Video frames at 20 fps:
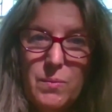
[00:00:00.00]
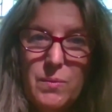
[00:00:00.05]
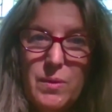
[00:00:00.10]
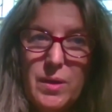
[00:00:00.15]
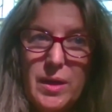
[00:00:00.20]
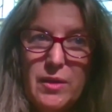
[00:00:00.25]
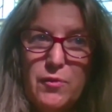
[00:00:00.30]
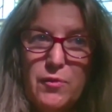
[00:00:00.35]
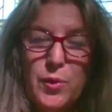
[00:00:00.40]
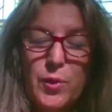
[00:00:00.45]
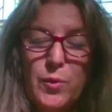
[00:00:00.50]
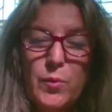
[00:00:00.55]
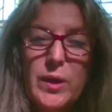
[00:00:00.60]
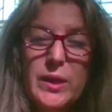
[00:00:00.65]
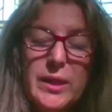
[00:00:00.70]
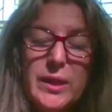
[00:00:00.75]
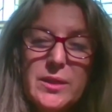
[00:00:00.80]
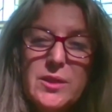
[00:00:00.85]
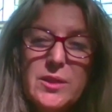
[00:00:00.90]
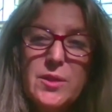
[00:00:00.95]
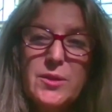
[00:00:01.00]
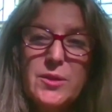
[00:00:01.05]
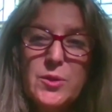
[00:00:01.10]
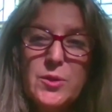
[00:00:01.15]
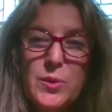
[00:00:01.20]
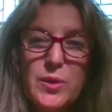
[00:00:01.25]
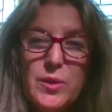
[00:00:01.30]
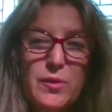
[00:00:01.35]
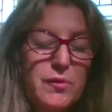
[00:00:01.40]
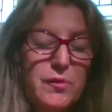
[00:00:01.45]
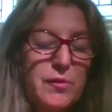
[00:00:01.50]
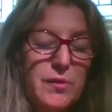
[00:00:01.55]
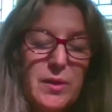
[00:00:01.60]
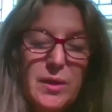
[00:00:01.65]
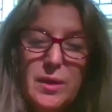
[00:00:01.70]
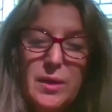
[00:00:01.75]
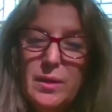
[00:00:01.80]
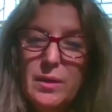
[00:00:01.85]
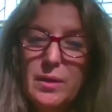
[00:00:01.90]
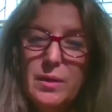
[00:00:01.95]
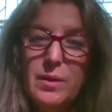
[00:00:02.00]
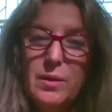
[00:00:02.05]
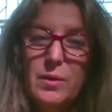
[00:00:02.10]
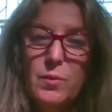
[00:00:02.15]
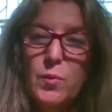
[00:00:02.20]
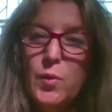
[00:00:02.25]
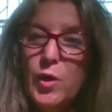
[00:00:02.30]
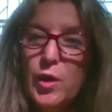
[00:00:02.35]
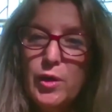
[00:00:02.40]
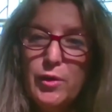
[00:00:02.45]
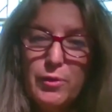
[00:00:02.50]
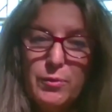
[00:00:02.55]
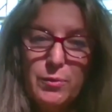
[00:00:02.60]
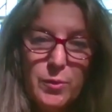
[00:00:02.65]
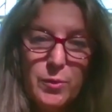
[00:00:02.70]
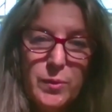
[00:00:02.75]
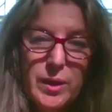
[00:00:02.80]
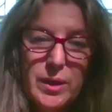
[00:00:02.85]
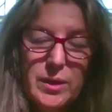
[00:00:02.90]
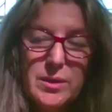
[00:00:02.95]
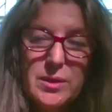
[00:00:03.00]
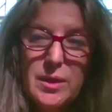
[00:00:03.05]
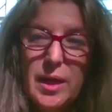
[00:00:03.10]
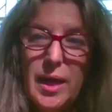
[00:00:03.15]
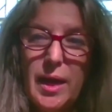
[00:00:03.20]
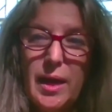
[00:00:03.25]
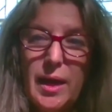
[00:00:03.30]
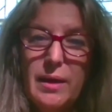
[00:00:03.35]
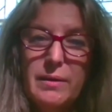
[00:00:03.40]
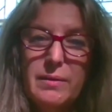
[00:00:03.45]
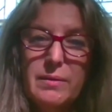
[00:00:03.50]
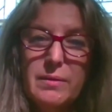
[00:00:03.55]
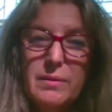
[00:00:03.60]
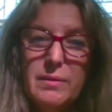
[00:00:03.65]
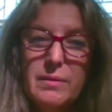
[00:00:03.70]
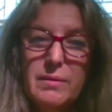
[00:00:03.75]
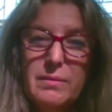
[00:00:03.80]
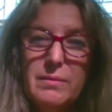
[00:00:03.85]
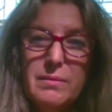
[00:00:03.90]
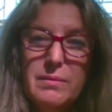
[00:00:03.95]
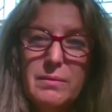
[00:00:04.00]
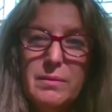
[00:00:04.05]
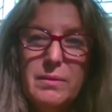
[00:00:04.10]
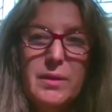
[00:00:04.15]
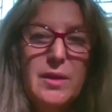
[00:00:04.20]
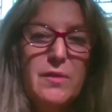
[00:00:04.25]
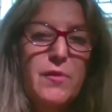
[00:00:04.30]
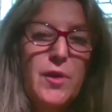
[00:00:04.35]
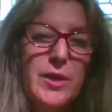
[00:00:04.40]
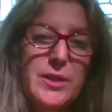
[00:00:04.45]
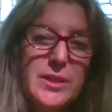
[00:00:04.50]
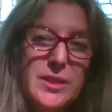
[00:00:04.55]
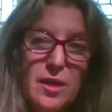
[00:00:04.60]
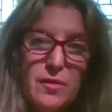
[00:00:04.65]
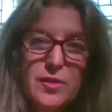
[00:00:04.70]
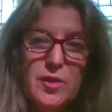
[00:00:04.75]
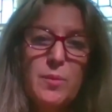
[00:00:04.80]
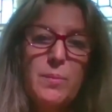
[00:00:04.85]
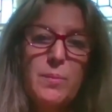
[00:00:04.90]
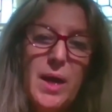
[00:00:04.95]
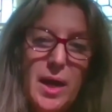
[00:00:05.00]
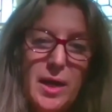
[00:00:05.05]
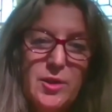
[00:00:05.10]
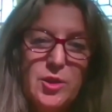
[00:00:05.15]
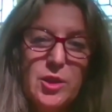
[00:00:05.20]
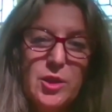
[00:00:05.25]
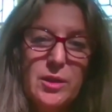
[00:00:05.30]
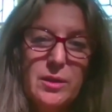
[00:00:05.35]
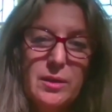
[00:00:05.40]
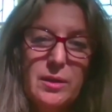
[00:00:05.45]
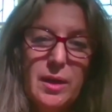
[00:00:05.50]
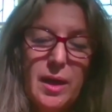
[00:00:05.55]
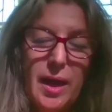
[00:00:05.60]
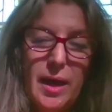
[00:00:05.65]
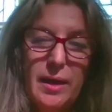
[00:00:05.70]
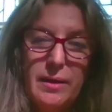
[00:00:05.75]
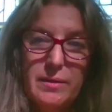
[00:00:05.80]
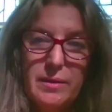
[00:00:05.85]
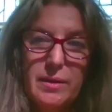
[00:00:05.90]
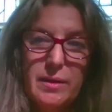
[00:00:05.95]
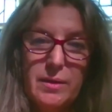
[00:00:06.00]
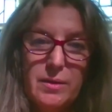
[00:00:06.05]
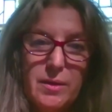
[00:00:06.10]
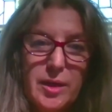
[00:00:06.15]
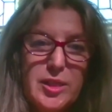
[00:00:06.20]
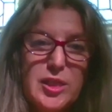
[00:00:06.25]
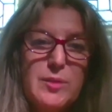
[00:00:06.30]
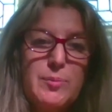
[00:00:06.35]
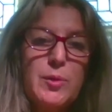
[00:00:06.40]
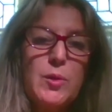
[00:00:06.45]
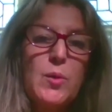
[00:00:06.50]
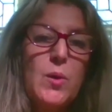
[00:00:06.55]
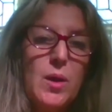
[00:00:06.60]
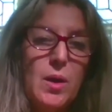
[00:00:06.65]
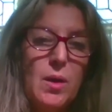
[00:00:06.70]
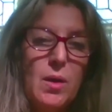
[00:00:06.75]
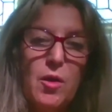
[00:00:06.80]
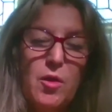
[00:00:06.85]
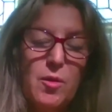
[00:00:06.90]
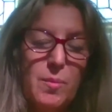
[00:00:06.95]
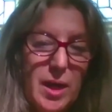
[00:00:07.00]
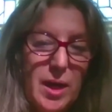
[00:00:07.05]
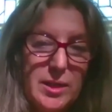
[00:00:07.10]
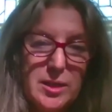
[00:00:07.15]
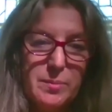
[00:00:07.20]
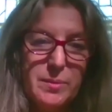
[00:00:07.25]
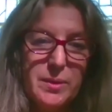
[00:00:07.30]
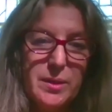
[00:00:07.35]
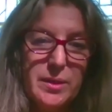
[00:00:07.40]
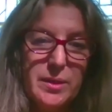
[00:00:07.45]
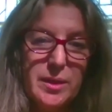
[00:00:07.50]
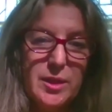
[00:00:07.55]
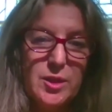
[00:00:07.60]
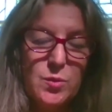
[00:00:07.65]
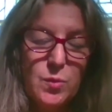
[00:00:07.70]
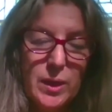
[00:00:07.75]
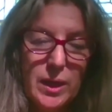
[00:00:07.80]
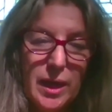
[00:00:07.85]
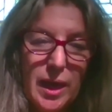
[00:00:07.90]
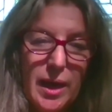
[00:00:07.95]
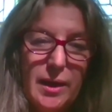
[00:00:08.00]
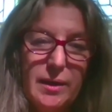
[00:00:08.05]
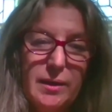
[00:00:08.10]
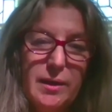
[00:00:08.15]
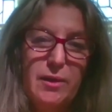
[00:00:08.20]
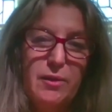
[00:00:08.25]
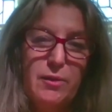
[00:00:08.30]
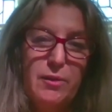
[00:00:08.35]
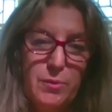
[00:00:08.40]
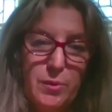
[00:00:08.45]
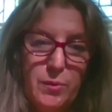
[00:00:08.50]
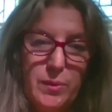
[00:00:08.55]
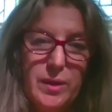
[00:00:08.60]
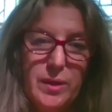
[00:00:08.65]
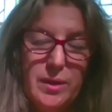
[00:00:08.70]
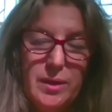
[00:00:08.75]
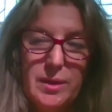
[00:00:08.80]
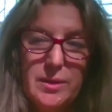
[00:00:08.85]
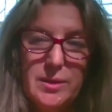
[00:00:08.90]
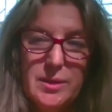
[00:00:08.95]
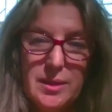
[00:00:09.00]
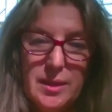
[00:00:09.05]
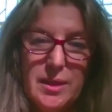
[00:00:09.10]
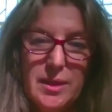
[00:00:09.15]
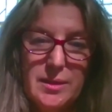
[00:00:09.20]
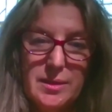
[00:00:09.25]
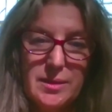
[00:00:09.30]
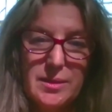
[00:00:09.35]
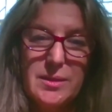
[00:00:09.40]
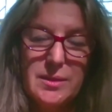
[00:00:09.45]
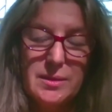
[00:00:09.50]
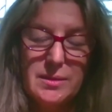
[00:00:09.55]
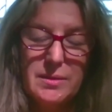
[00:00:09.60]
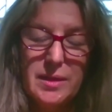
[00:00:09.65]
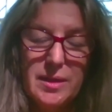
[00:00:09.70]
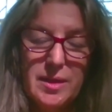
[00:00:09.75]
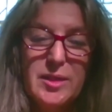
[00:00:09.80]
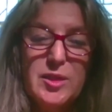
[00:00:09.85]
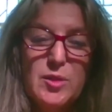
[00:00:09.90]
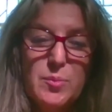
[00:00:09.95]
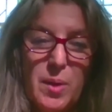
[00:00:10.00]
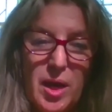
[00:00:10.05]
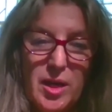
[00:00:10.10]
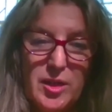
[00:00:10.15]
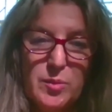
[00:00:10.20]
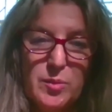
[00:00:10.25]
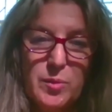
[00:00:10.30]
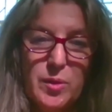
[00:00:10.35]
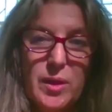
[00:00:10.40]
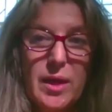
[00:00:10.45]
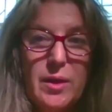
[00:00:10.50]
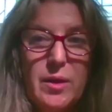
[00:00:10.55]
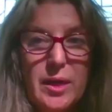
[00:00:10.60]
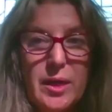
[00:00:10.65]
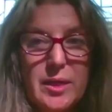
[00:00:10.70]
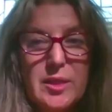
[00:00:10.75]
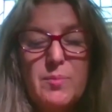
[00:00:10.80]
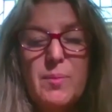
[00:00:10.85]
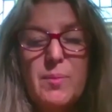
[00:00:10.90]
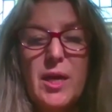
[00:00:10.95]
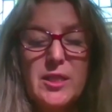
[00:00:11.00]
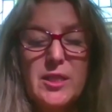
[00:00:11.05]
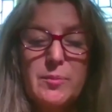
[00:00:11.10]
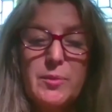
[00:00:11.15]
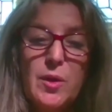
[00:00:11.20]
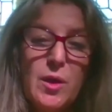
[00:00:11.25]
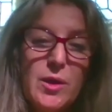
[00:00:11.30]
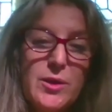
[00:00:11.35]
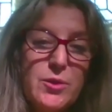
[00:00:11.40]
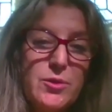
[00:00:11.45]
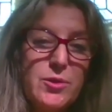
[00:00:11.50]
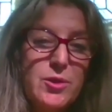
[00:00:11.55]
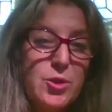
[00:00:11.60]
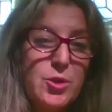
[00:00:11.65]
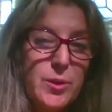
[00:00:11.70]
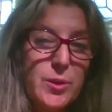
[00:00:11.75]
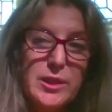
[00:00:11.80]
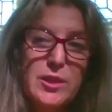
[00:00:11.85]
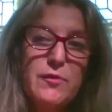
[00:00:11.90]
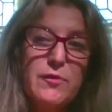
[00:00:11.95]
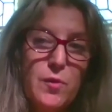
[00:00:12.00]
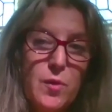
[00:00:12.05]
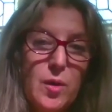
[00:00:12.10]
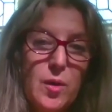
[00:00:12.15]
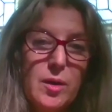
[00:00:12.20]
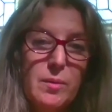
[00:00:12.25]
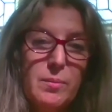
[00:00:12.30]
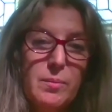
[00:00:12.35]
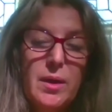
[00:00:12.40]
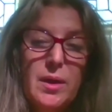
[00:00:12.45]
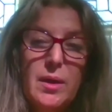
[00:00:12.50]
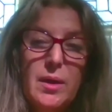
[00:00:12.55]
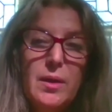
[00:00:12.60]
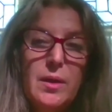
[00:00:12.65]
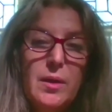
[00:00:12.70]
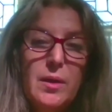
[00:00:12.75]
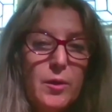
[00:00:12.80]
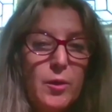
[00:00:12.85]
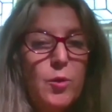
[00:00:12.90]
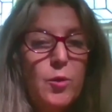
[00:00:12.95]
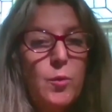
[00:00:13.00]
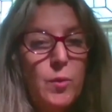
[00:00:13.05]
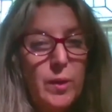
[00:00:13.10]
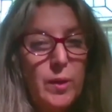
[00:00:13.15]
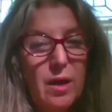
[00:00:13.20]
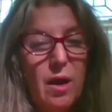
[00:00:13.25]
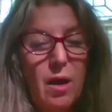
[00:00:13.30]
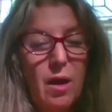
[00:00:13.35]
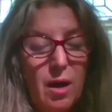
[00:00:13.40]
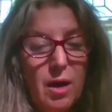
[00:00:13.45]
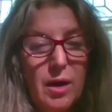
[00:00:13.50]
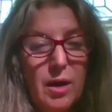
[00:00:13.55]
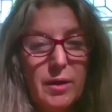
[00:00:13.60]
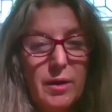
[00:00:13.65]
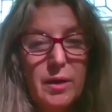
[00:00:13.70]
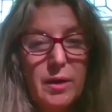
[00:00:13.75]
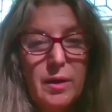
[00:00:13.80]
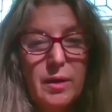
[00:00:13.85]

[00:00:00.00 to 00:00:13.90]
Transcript: If we're willing to sort of work through it and give ourselves compassion and explore all the possibilities, we can get through it. It is possible. And it is possible also to transform who we are